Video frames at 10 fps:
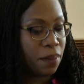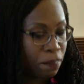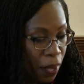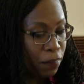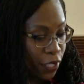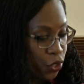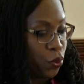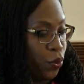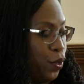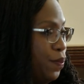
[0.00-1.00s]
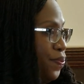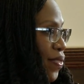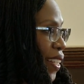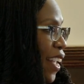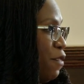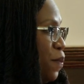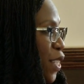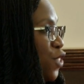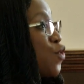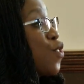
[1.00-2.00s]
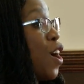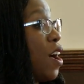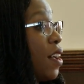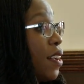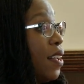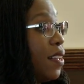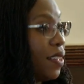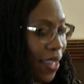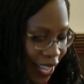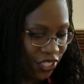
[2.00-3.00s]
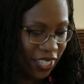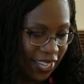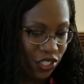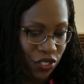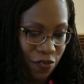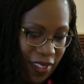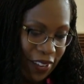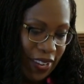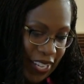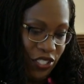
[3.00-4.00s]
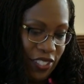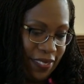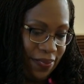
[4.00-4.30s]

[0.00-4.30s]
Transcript: public school that gave me a strong educational foundation.